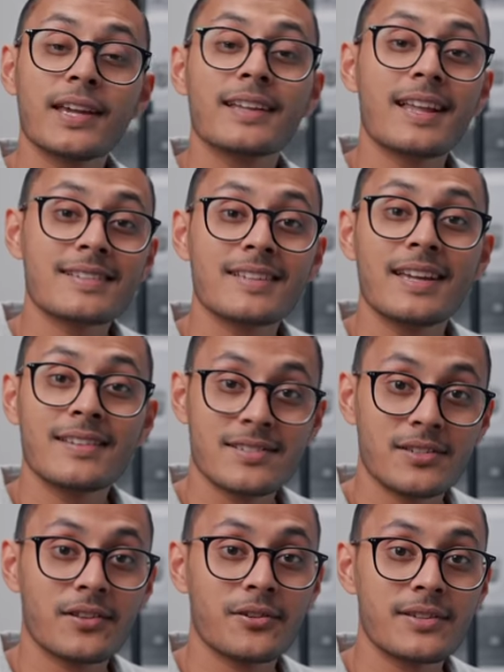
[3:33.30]
yeah, that's the
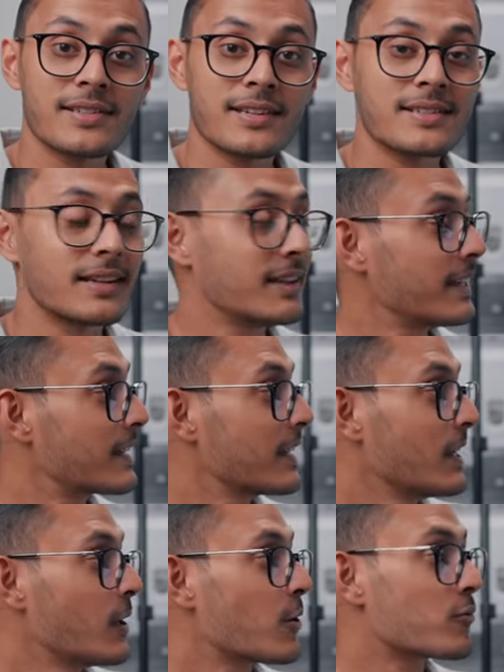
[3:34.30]
Insta360 Link,
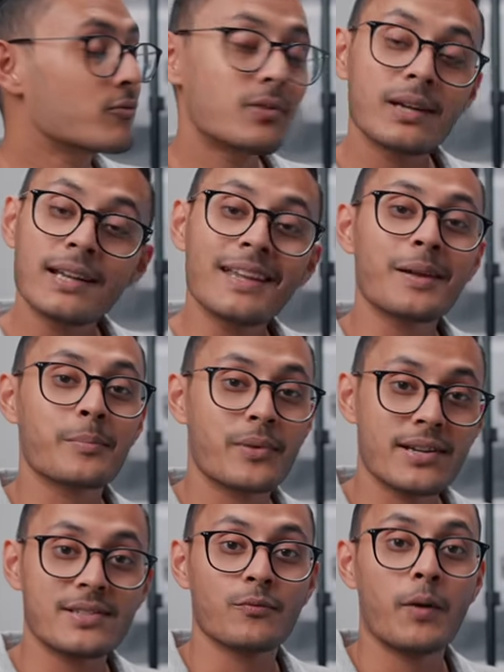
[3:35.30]
a really
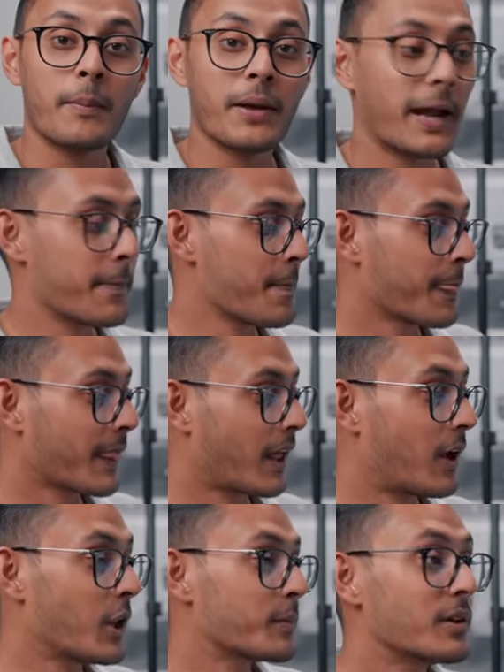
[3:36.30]
impressive webcam.
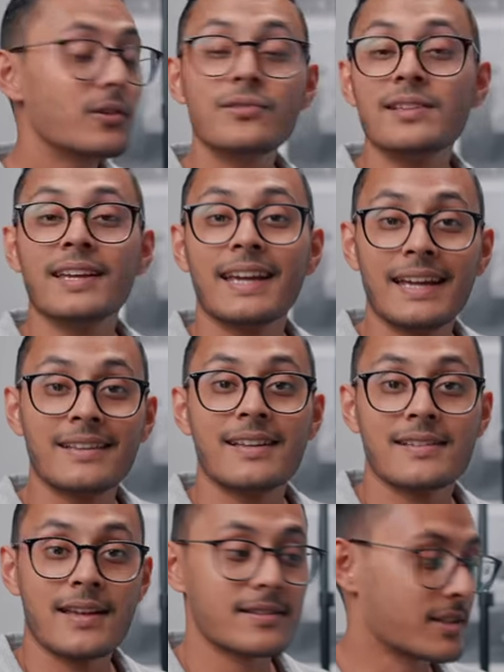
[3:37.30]
I'll be using it in
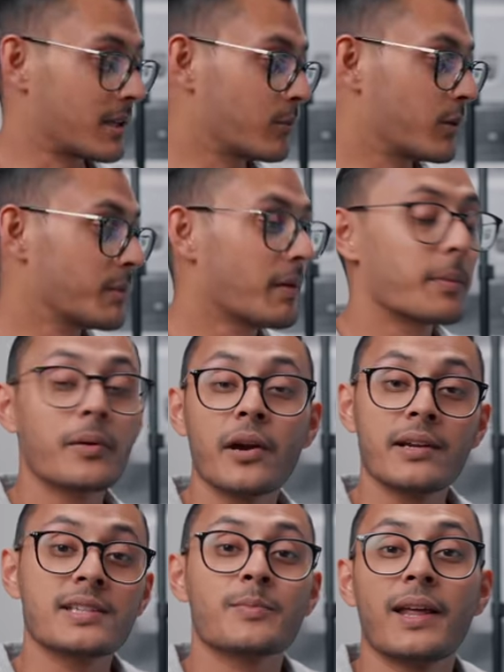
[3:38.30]
this setup with my
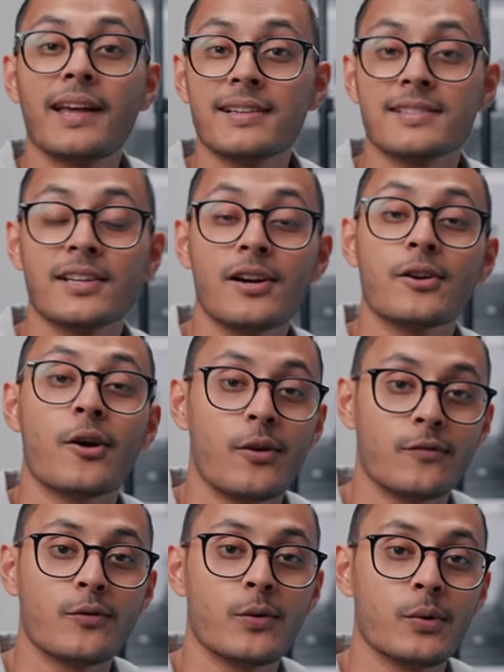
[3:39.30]
Pro Display XDR
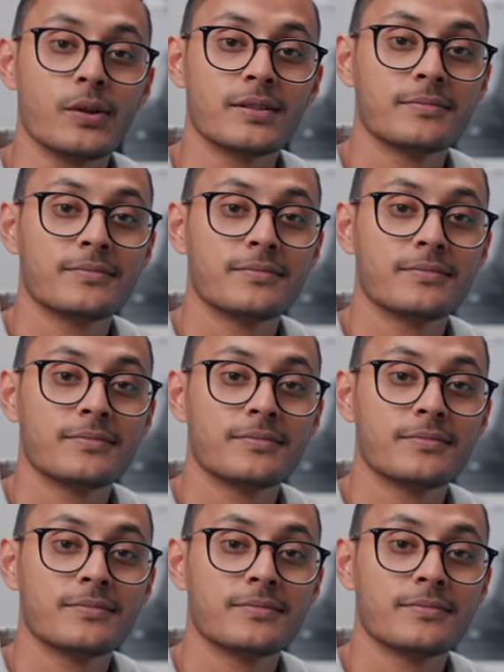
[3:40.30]
going forward.